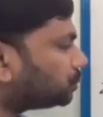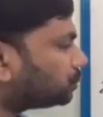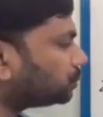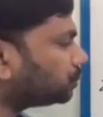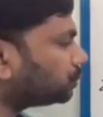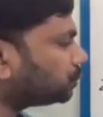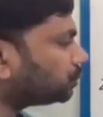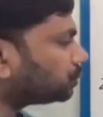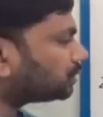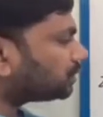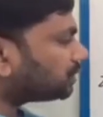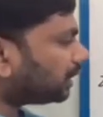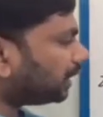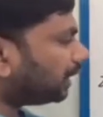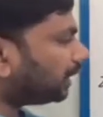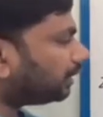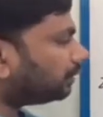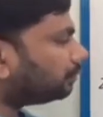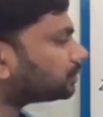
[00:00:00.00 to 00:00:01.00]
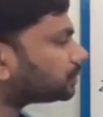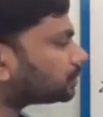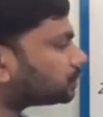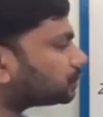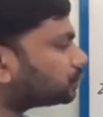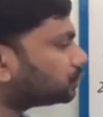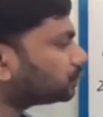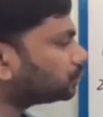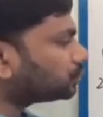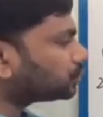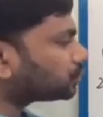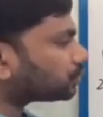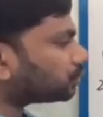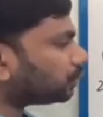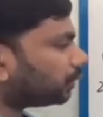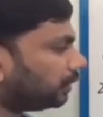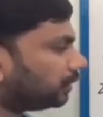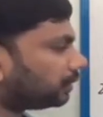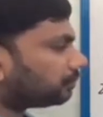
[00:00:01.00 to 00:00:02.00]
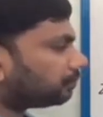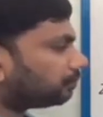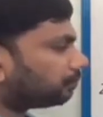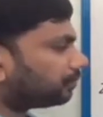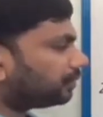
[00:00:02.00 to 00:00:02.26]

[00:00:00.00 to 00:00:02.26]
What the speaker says: 2 times 2 square.